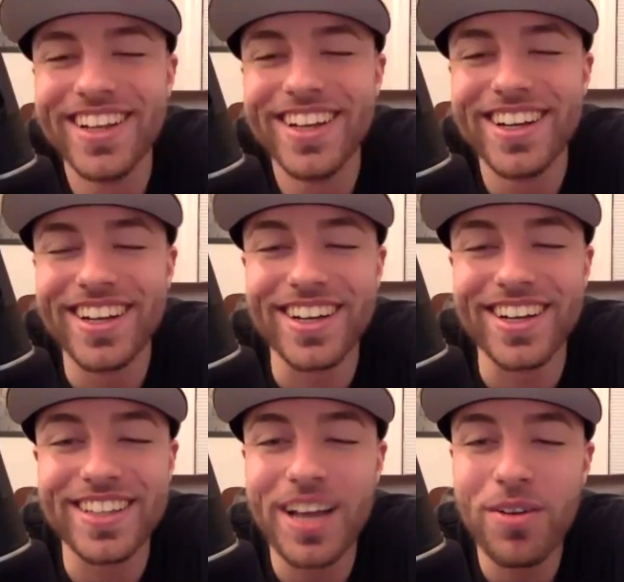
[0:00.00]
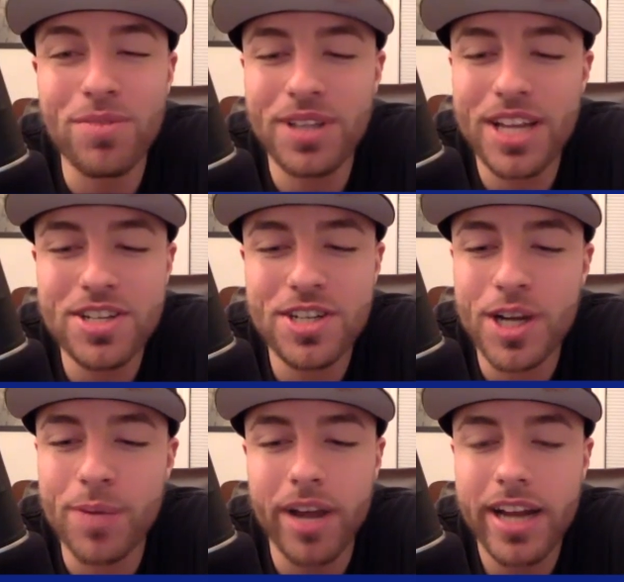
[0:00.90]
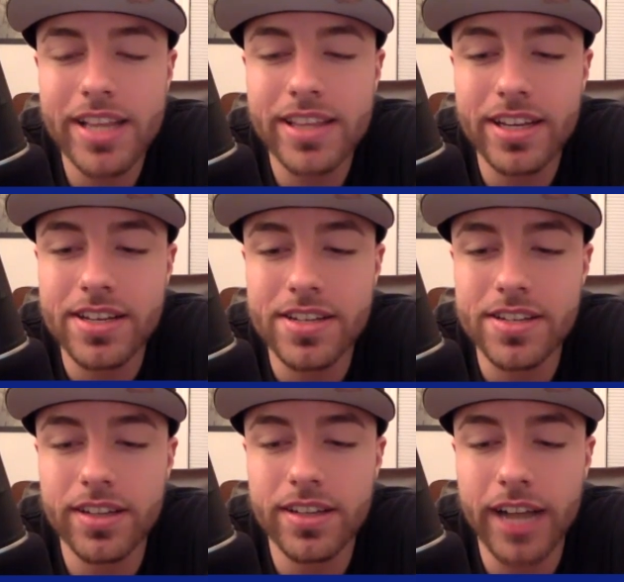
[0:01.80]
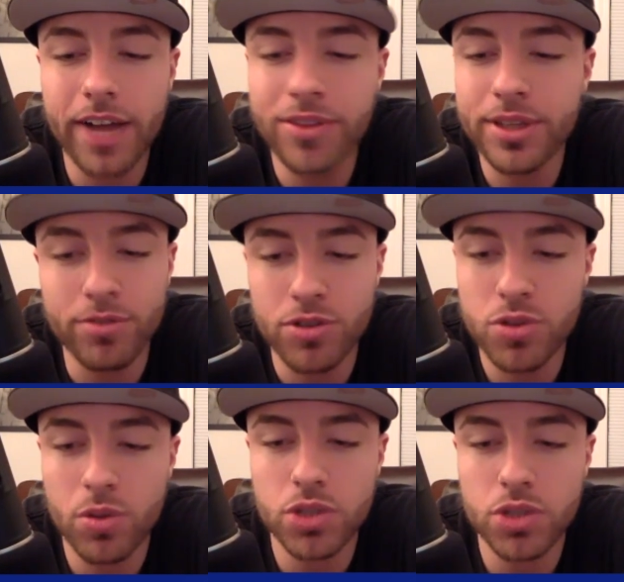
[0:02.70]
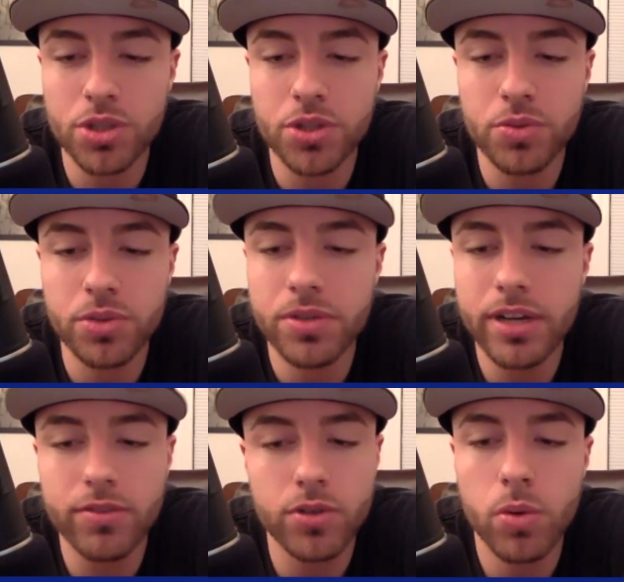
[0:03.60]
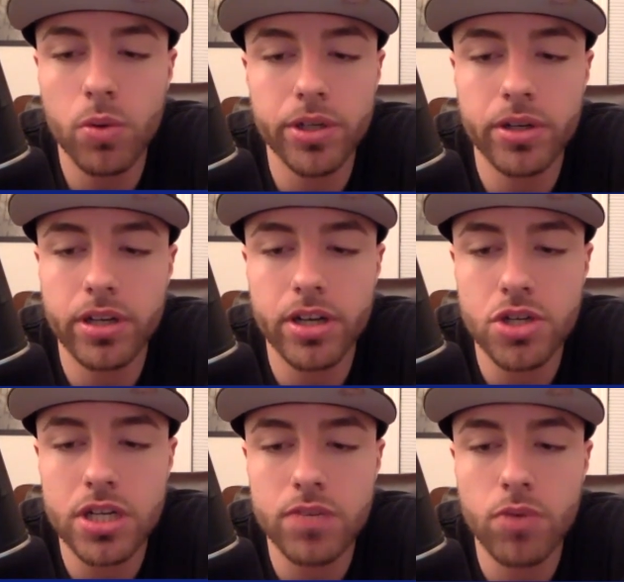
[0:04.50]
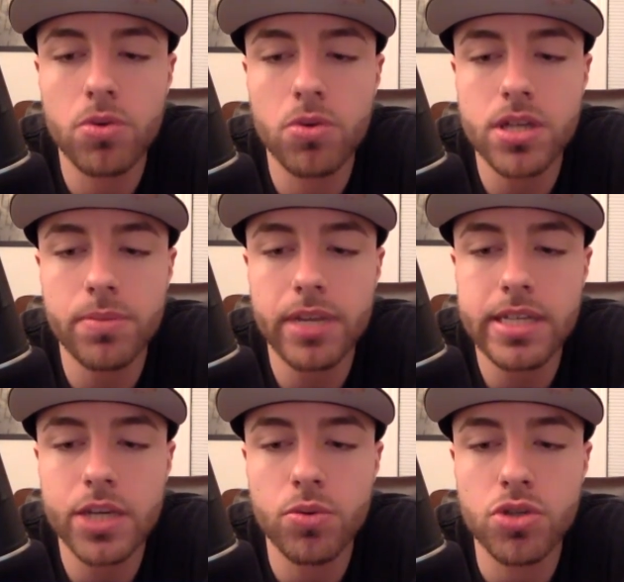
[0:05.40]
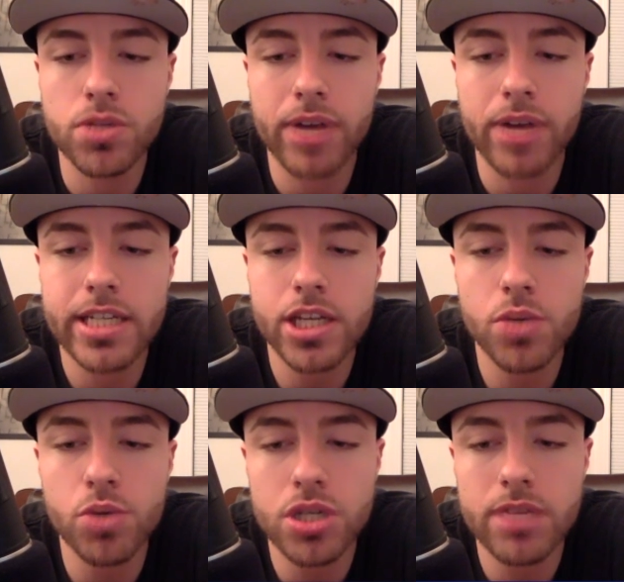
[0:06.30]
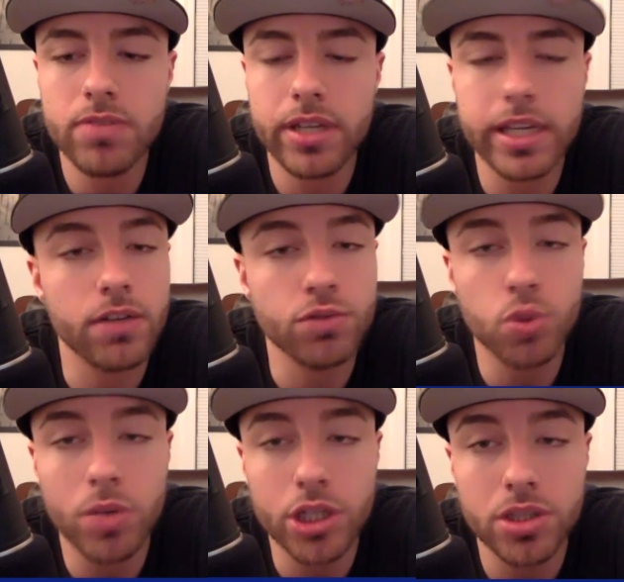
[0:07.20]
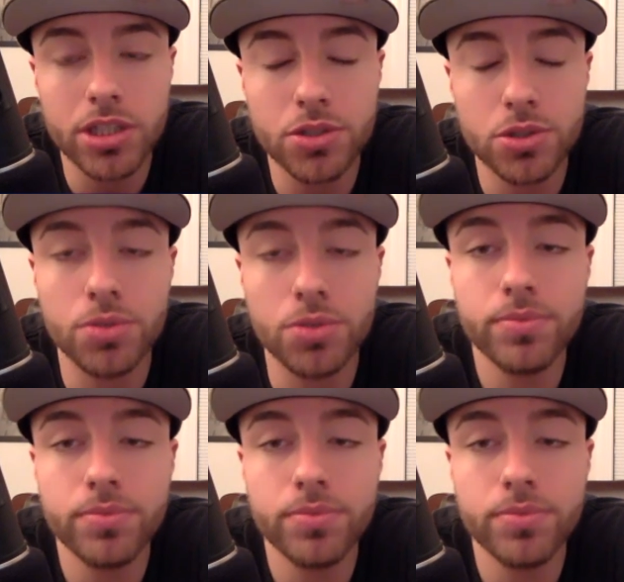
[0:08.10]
know? That would be legendary. But anything's out there for 2023. You never know what you're going to achieve. What were some things that you were surprised that you achieved in the year of 2022?